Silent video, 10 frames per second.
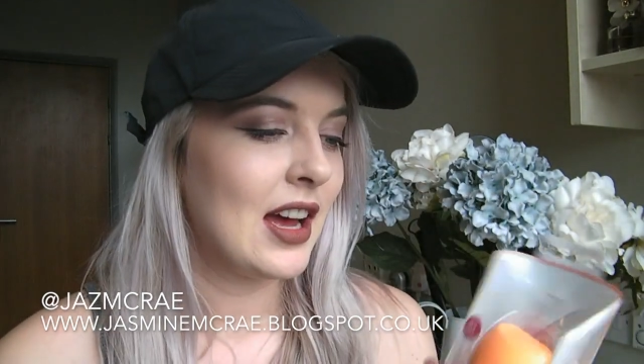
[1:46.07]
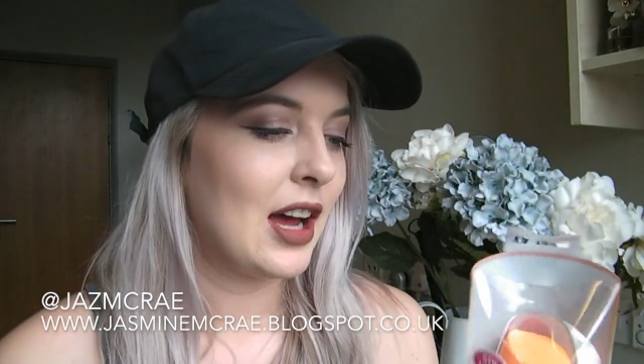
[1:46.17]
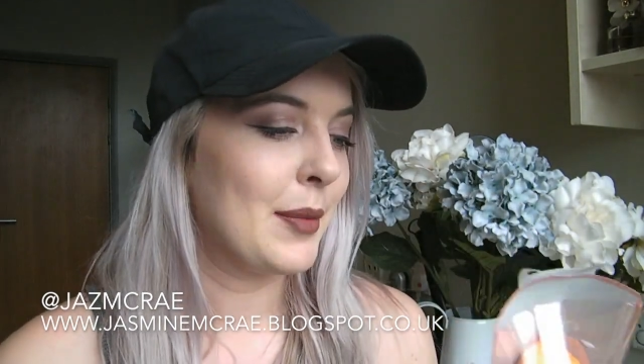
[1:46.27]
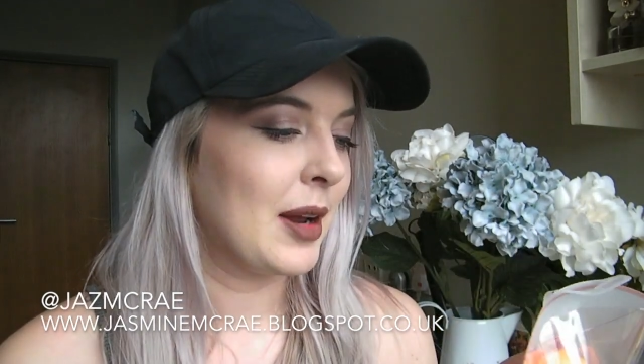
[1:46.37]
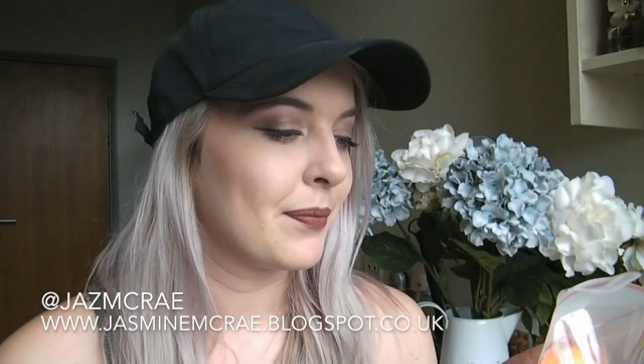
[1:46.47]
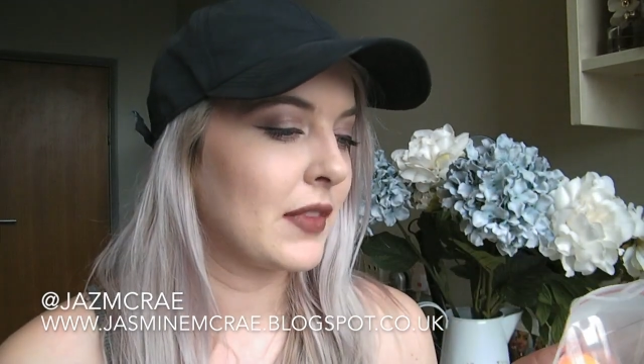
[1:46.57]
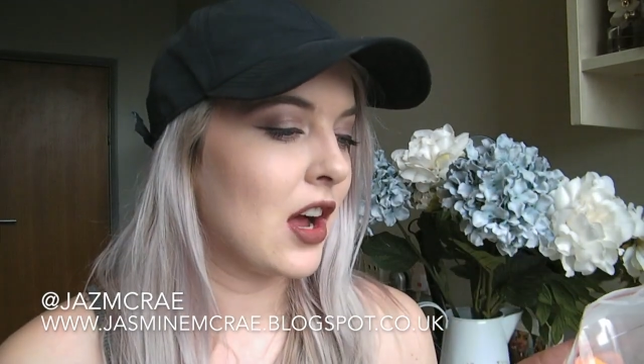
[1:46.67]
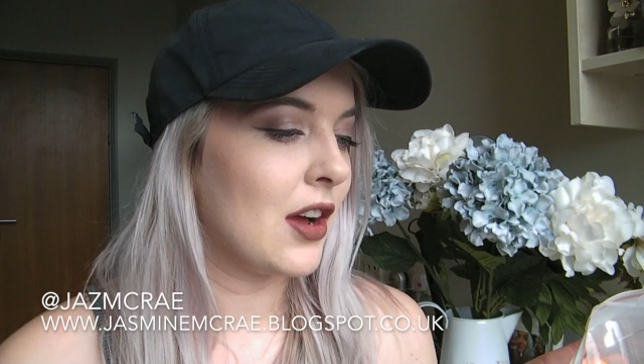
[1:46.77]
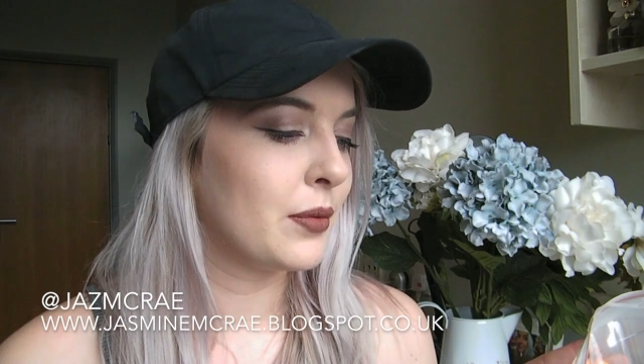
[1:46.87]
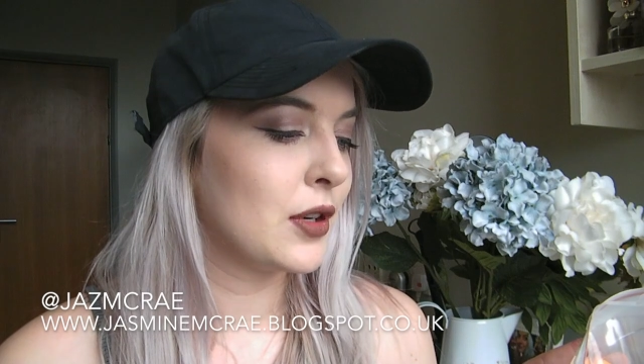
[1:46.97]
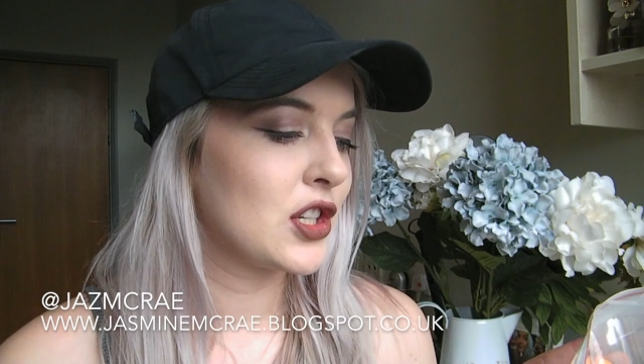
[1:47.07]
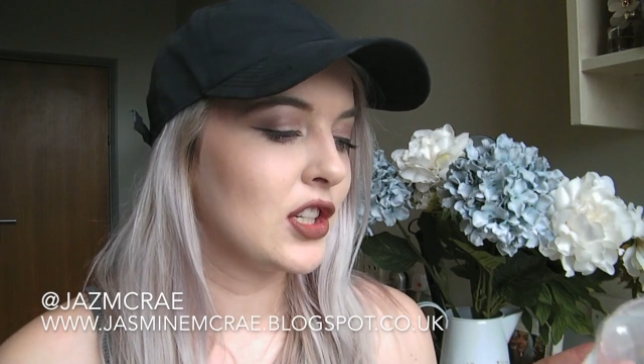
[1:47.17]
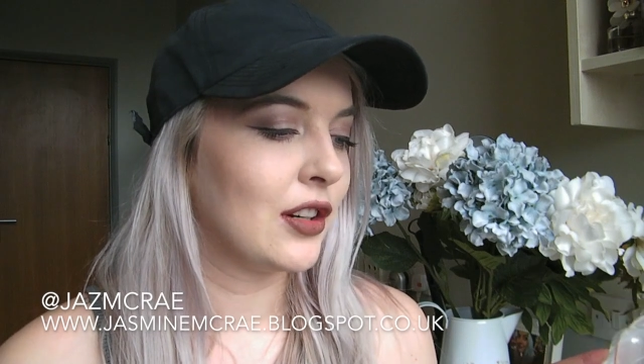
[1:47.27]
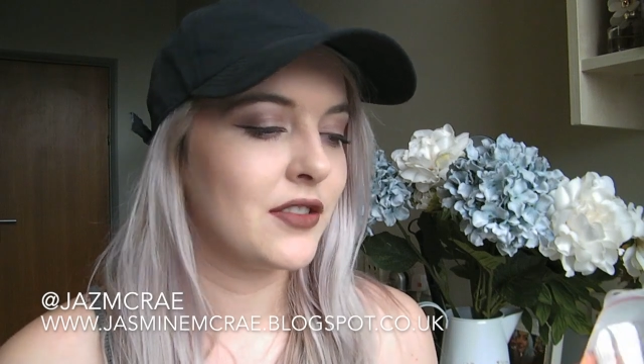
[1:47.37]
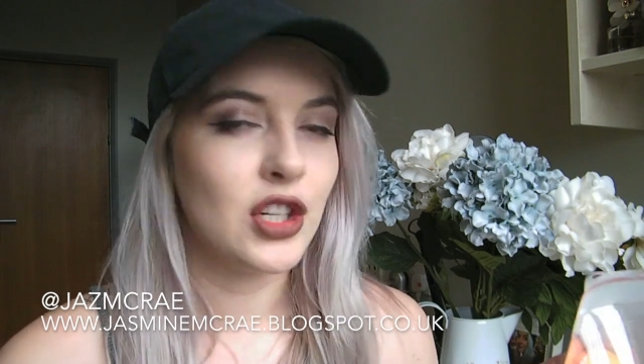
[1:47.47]
I mean, I've watched
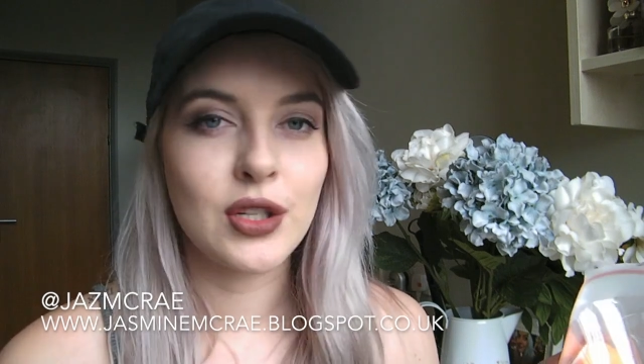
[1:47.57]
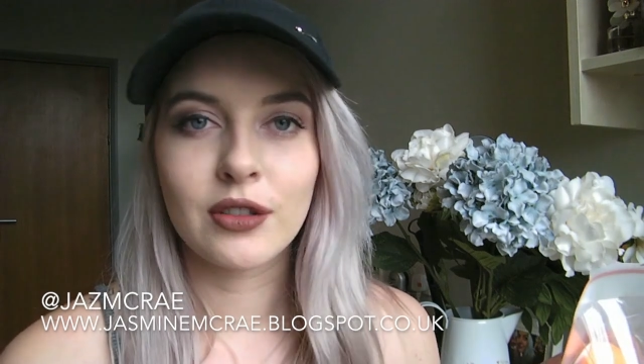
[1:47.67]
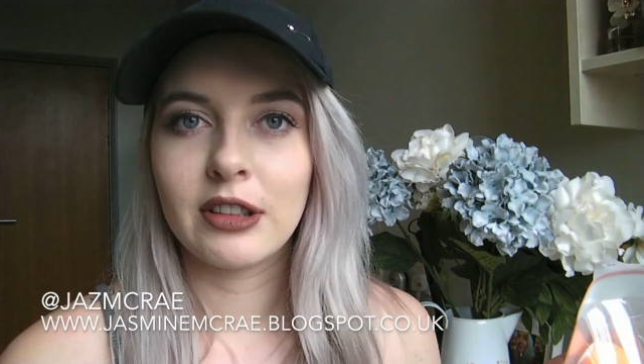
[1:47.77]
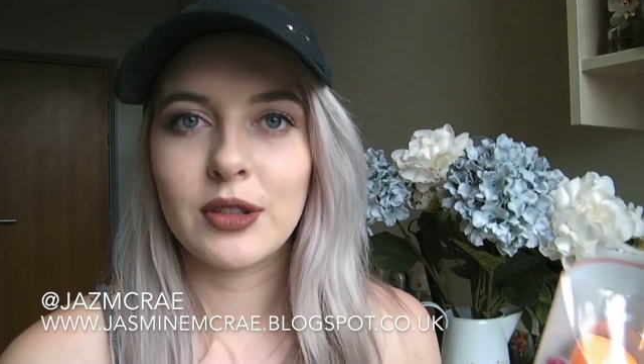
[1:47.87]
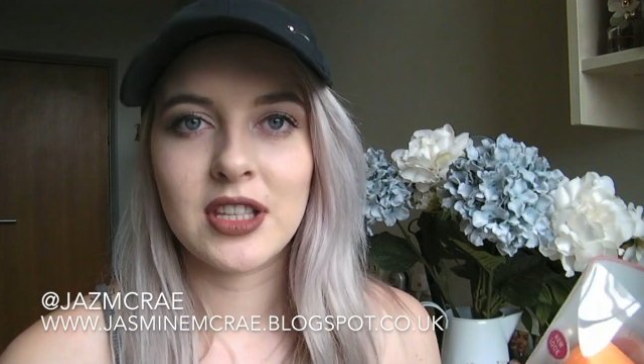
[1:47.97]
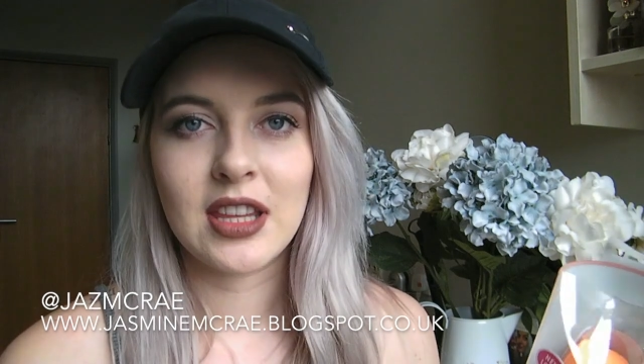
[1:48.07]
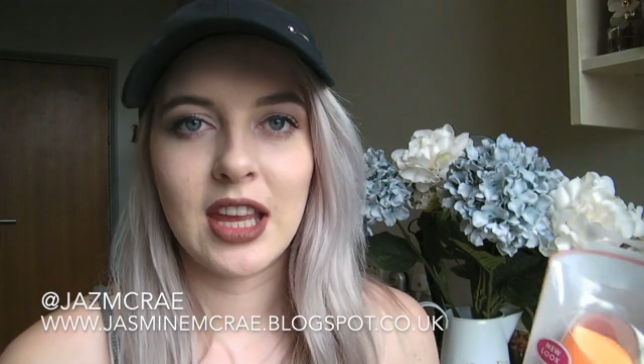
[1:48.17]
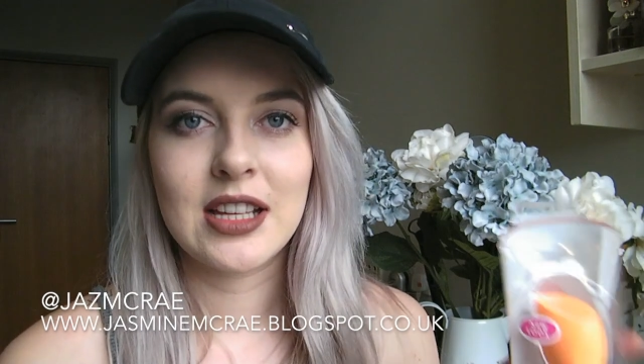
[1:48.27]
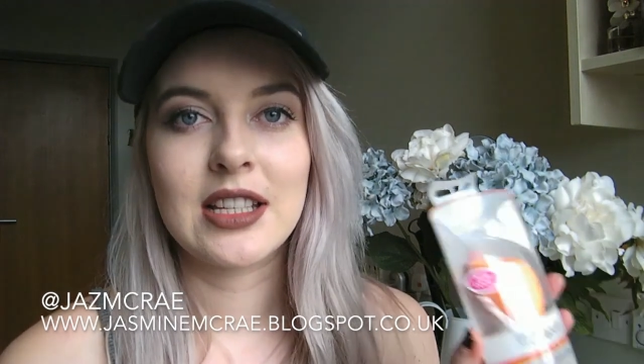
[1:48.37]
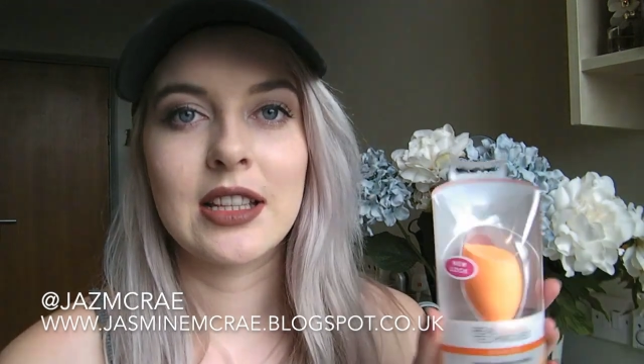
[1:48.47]
a lot of tutorials and things,